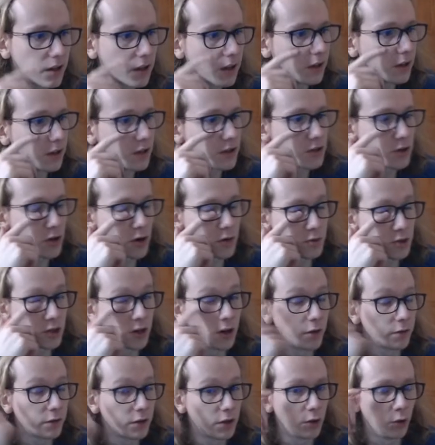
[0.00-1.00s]
in the description
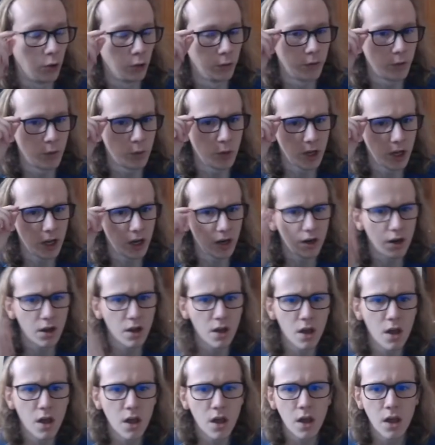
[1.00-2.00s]
after NordVPN,
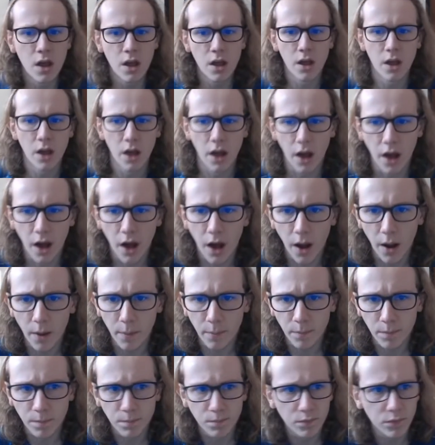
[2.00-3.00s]

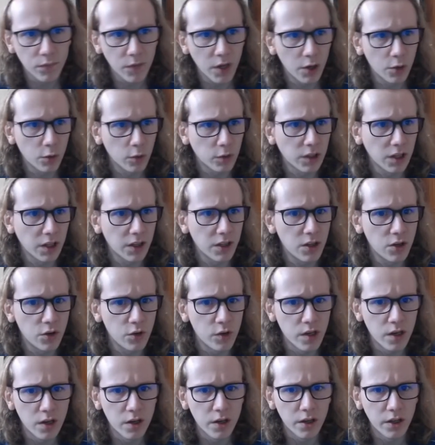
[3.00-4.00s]
it will take you
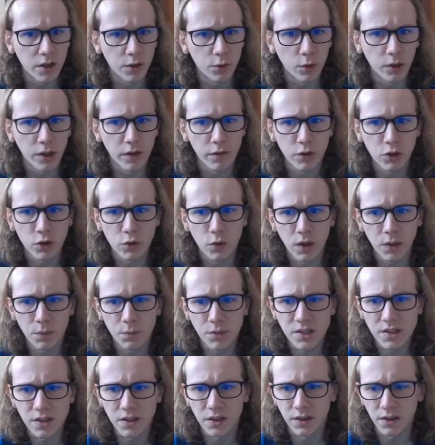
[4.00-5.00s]
here. It will give you
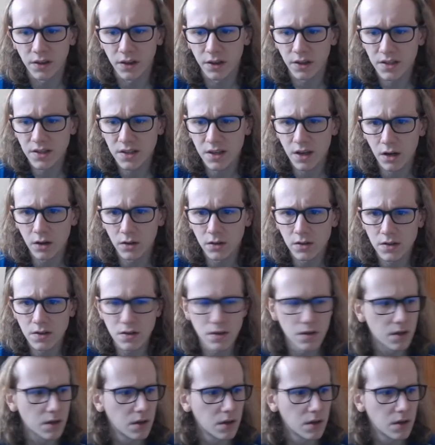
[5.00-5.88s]
20% discount.